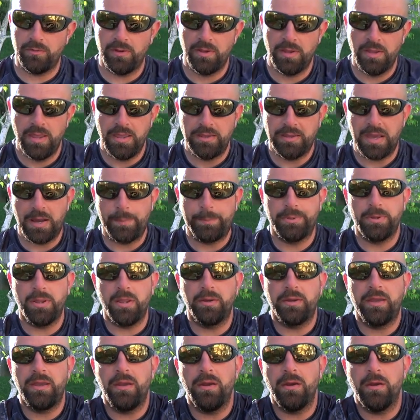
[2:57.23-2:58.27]
You got a
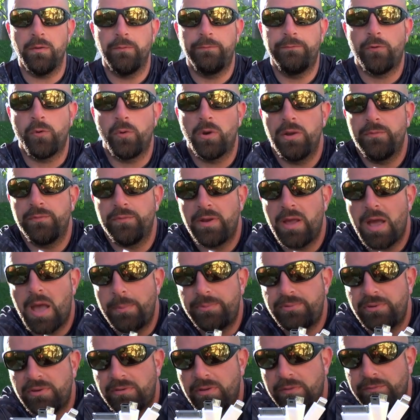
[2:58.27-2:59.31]
plug here, four different
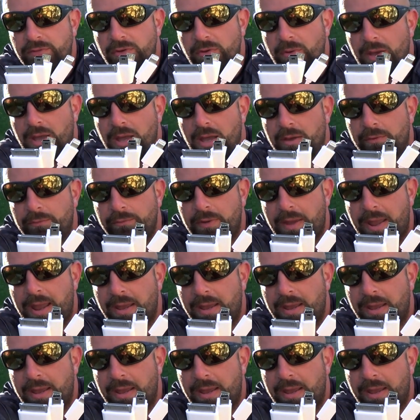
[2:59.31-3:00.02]
options if you have